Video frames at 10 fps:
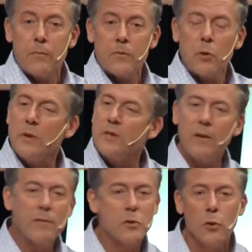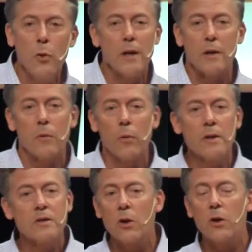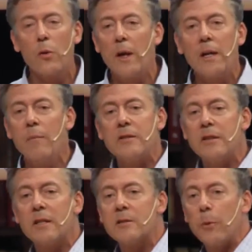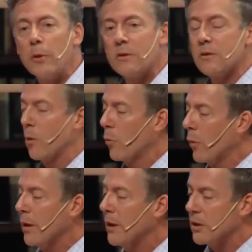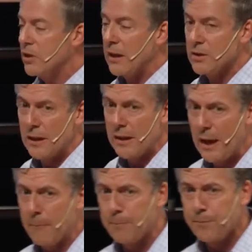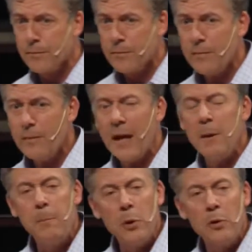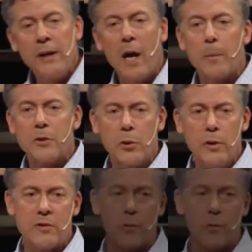So we said, screw it. We're going to start creating amazing experiences that are really going to change the game and building opportunities